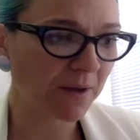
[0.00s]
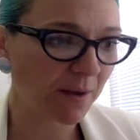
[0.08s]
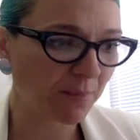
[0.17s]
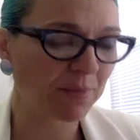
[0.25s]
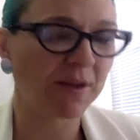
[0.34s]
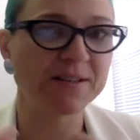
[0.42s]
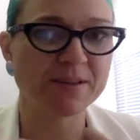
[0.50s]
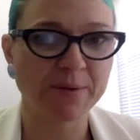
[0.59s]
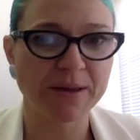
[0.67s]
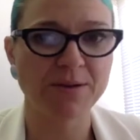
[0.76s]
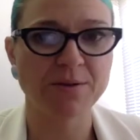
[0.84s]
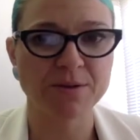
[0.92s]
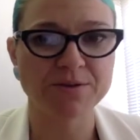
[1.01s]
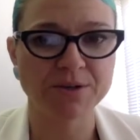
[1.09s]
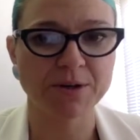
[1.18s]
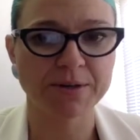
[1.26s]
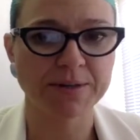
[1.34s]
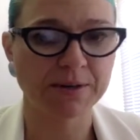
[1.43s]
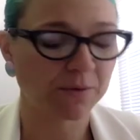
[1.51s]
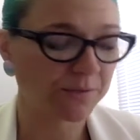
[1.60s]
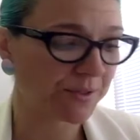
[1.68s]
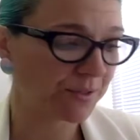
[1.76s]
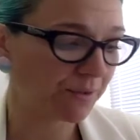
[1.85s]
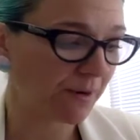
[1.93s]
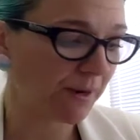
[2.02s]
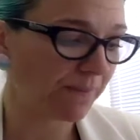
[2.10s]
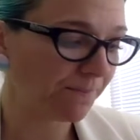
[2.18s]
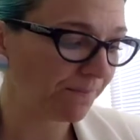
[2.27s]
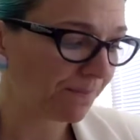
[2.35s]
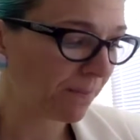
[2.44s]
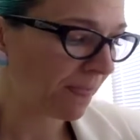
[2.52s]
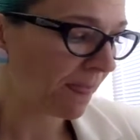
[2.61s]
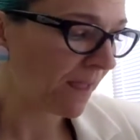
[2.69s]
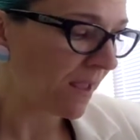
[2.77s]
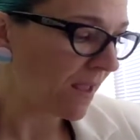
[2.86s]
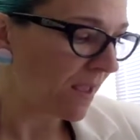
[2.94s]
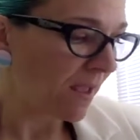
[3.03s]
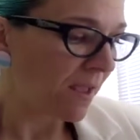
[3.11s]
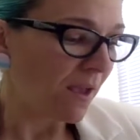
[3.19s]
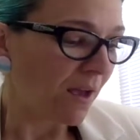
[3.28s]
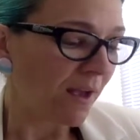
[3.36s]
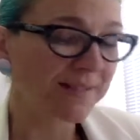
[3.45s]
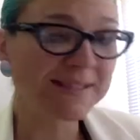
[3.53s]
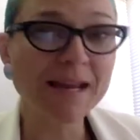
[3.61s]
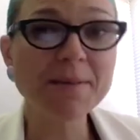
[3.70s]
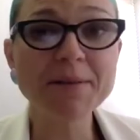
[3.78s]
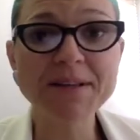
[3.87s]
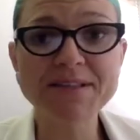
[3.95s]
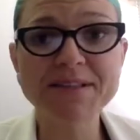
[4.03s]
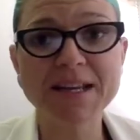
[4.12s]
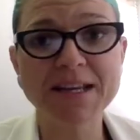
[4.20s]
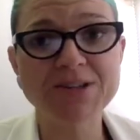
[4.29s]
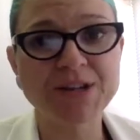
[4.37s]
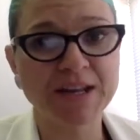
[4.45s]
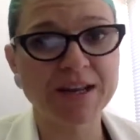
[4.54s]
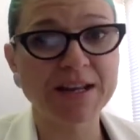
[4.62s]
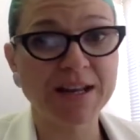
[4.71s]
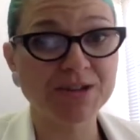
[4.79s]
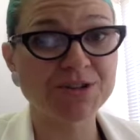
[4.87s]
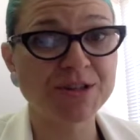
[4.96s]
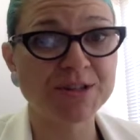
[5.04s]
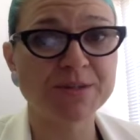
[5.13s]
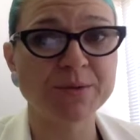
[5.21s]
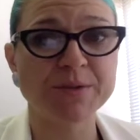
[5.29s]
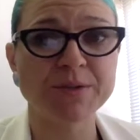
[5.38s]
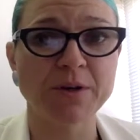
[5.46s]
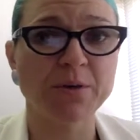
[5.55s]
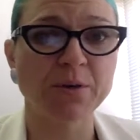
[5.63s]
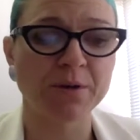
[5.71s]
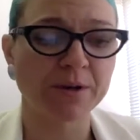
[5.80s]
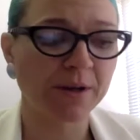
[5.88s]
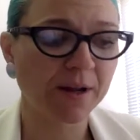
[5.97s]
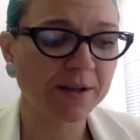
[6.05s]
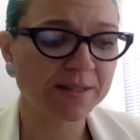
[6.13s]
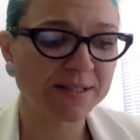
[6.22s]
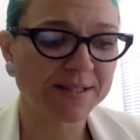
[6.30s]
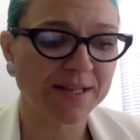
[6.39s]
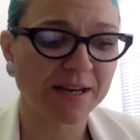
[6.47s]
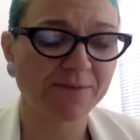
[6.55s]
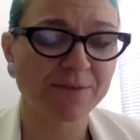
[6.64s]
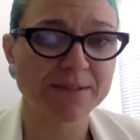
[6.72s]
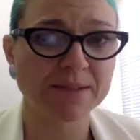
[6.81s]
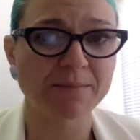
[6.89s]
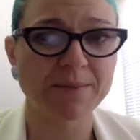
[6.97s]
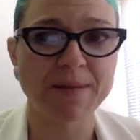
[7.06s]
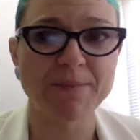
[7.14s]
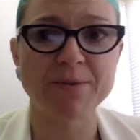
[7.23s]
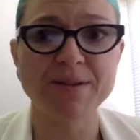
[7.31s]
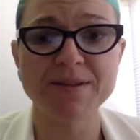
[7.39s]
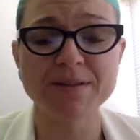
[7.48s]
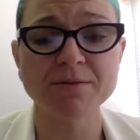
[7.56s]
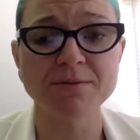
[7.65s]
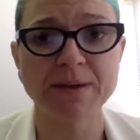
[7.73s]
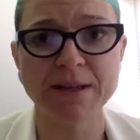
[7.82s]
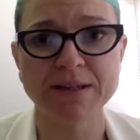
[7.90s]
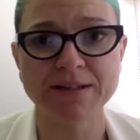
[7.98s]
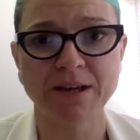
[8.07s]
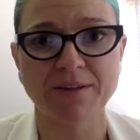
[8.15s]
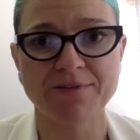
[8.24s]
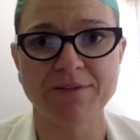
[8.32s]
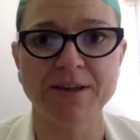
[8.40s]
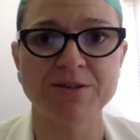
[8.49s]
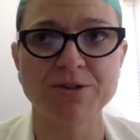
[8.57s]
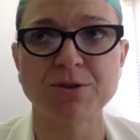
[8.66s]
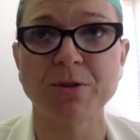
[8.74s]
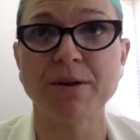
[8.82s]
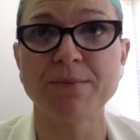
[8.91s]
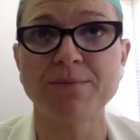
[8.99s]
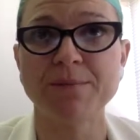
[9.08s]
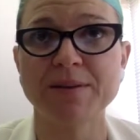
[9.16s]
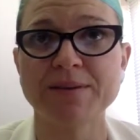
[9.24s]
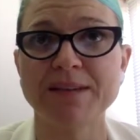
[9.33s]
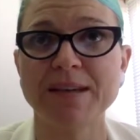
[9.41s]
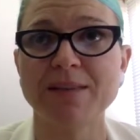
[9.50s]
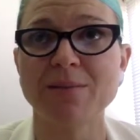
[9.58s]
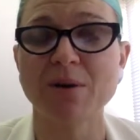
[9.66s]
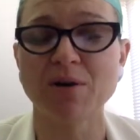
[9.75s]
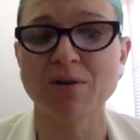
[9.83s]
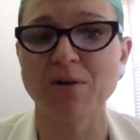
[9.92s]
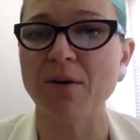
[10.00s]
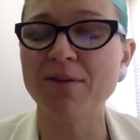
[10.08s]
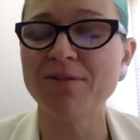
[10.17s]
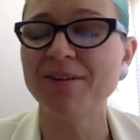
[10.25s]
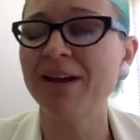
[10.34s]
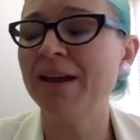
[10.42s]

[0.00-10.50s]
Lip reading: a place where you can totally concentrate. A stable internet connection is also good, and I understand for some people this is a really tough thing to try and tick the box of.